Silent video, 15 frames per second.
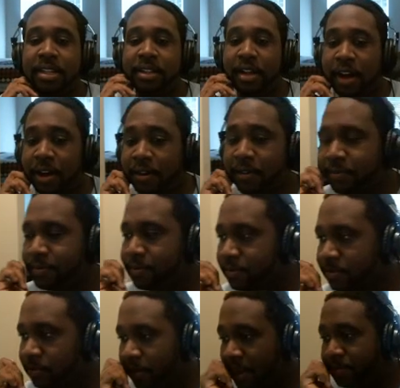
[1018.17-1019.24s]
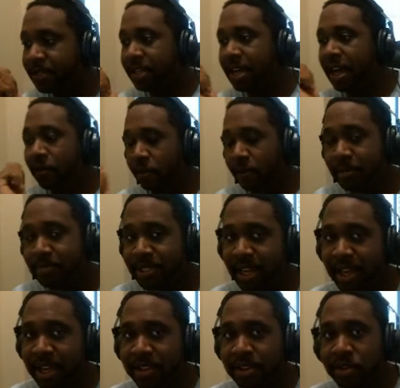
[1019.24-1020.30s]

a website